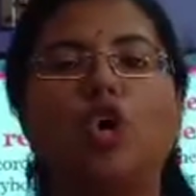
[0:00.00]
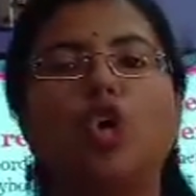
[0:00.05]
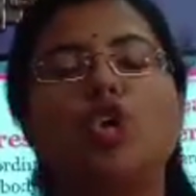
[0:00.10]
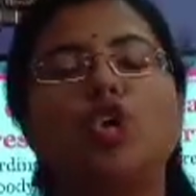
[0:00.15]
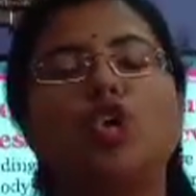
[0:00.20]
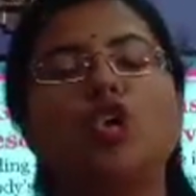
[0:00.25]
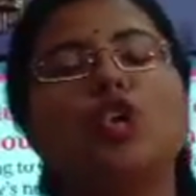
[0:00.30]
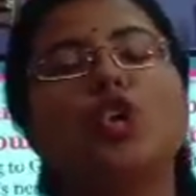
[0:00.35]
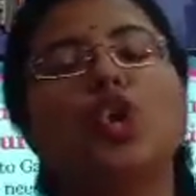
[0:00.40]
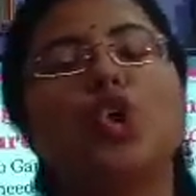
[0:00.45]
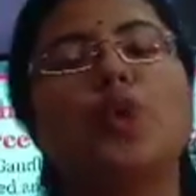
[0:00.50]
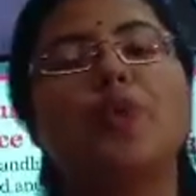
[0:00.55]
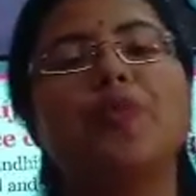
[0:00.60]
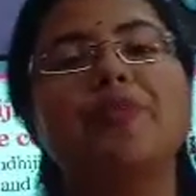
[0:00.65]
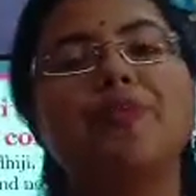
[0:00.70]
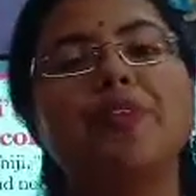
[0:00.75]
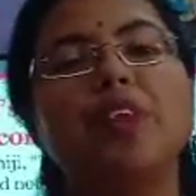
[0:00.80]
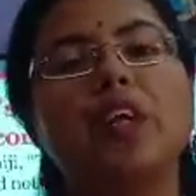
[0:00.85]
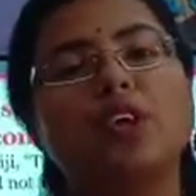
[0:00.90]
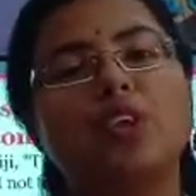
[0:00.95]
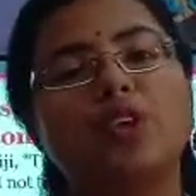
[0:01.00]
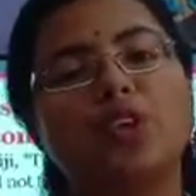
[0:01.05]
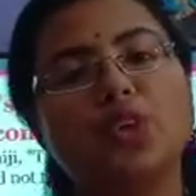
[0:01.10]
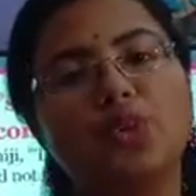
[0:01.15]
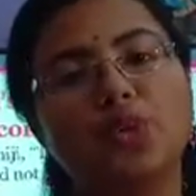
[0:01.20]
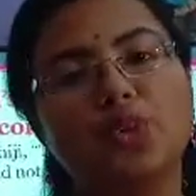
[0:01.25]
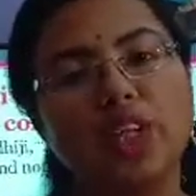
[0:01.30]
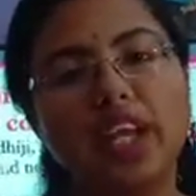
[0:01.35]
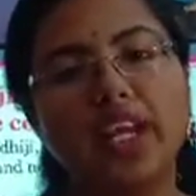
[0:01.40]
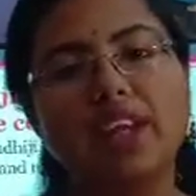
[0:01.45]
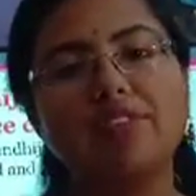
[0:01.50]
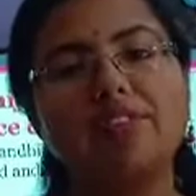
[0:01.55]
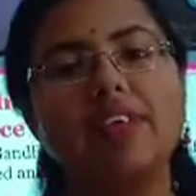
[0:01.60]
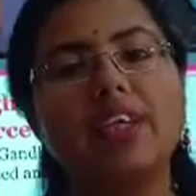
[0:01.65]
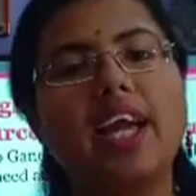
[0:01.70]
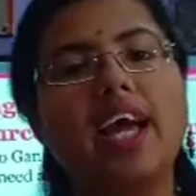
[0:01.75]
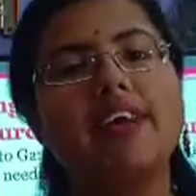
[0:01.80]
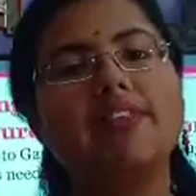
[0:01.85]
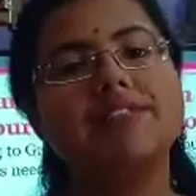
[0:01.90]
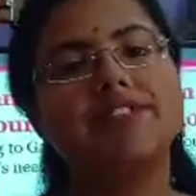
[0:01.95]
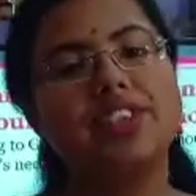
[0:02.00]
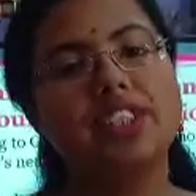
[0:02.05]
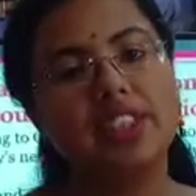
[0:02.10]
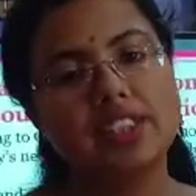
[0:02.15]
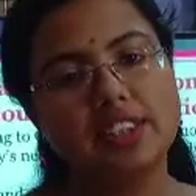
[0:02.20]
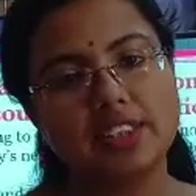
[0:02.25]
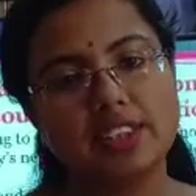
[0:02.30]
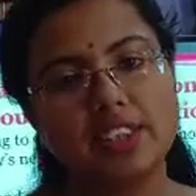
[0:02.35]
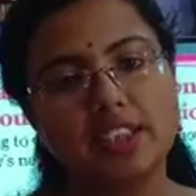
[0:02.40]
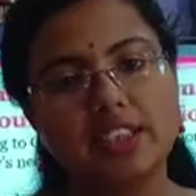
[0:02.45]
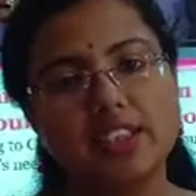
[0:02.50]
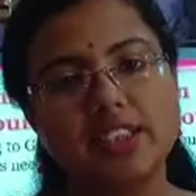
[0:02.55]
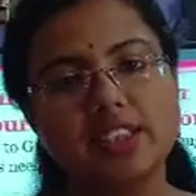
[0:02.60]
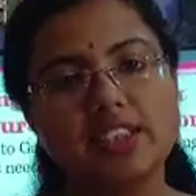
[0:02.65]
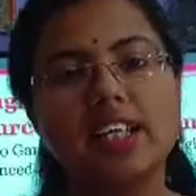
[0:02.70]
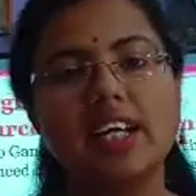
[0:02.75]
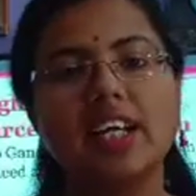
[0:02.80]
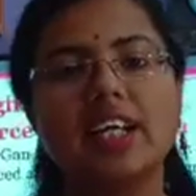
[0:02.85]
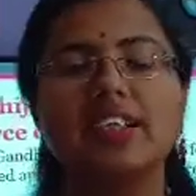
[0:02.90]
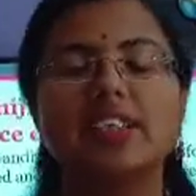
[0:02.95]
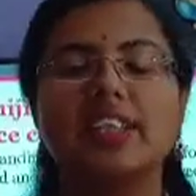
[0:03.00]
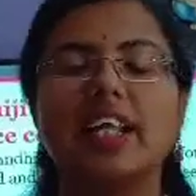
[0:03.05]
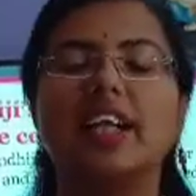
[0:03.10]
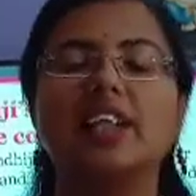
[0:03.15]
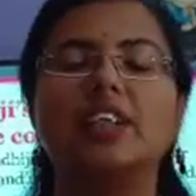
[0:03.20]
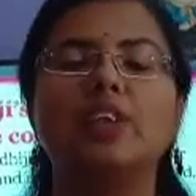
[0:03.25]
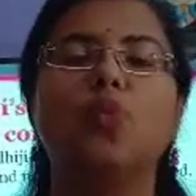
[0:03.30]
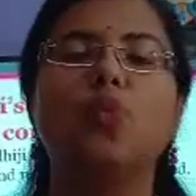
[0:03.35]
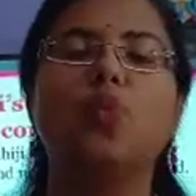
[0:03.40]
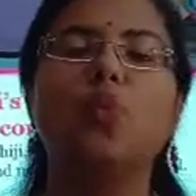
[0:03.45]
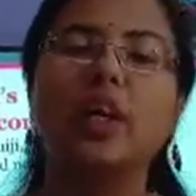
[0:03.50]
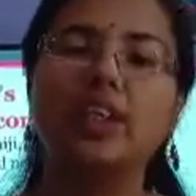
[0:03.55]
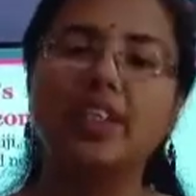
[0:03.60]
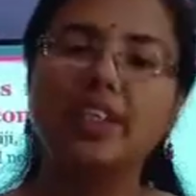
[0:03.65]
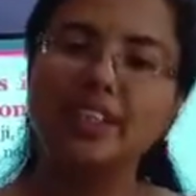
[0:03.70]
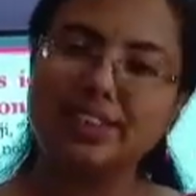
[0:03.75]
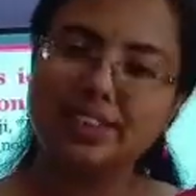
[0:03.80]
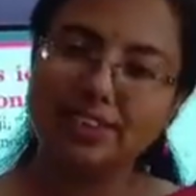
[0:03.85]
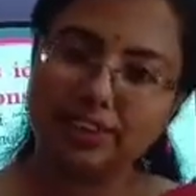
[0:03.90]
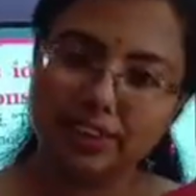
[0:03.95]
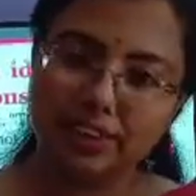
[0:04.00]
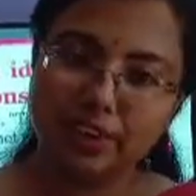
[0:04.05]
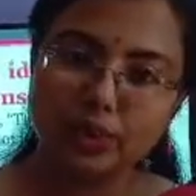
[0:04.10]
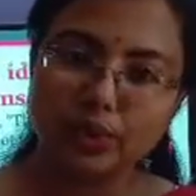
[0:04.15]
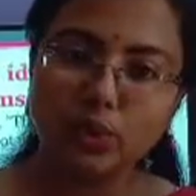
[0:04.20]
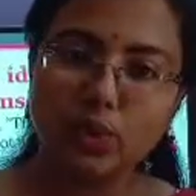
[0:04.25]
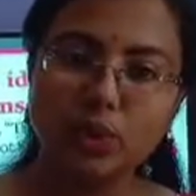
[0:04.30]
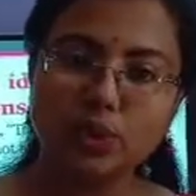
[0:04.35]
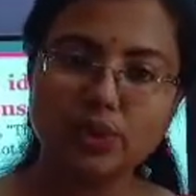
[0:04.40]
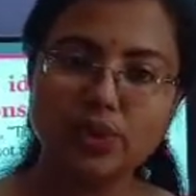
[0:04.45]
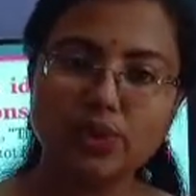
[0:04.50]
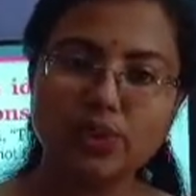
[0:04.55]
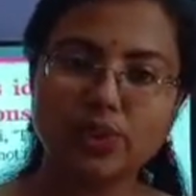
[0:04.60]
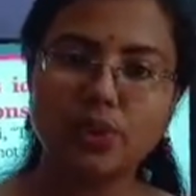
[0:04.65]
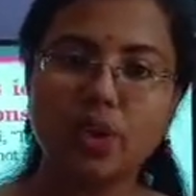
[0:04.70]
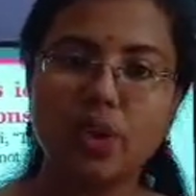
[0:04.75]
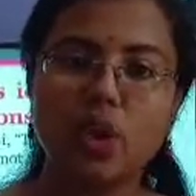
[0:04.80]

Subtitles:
So today we have discussed that what is resource,